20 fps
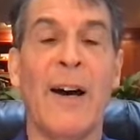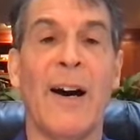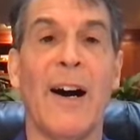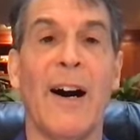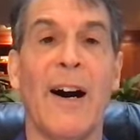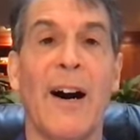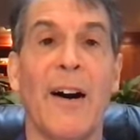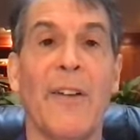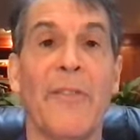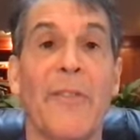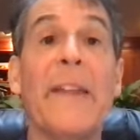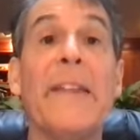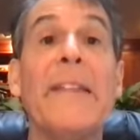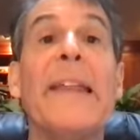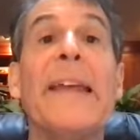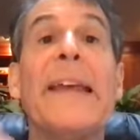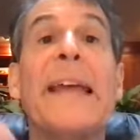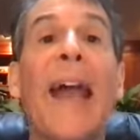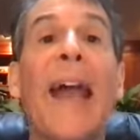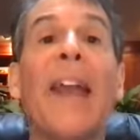
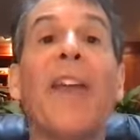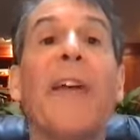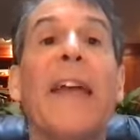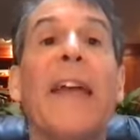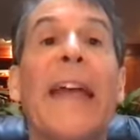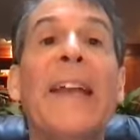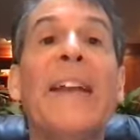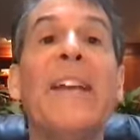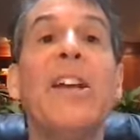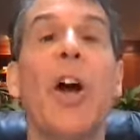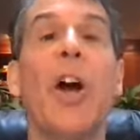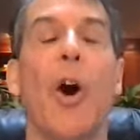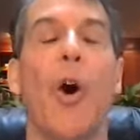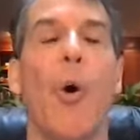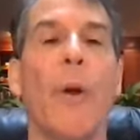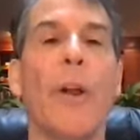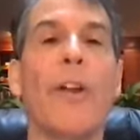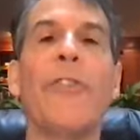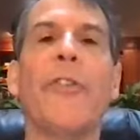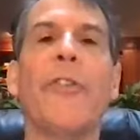The of end
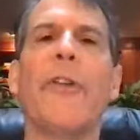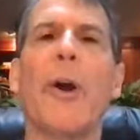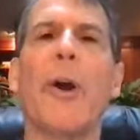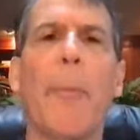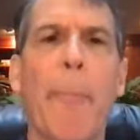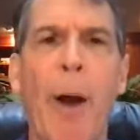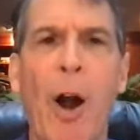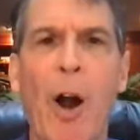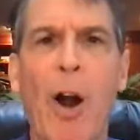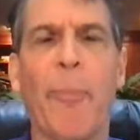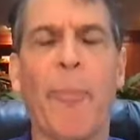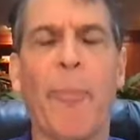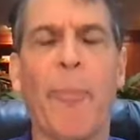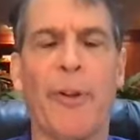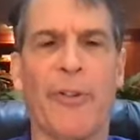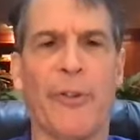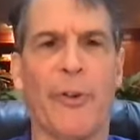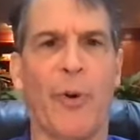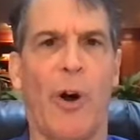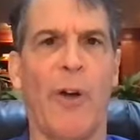goal, is there a
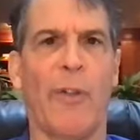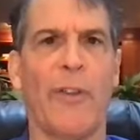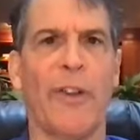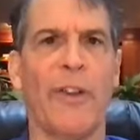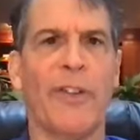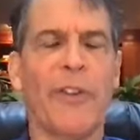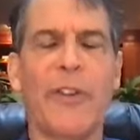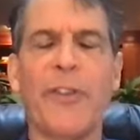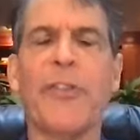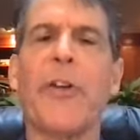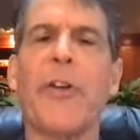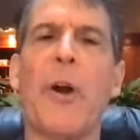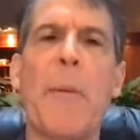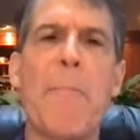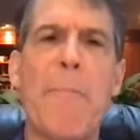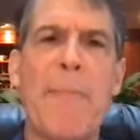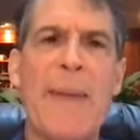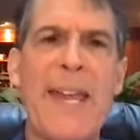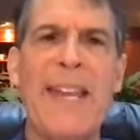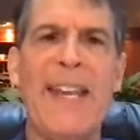purpose to all this? Is there a
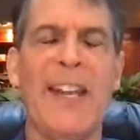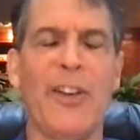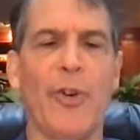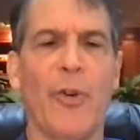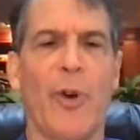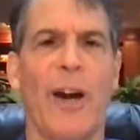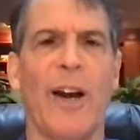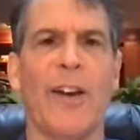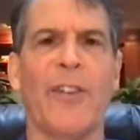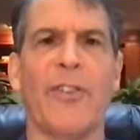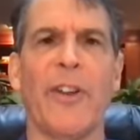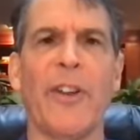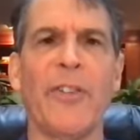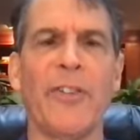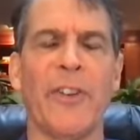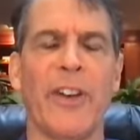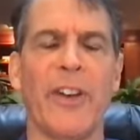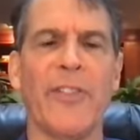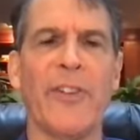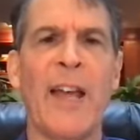meaning to our
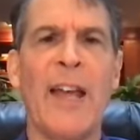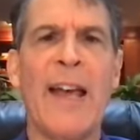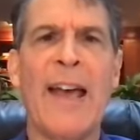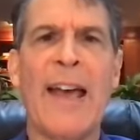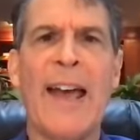existence?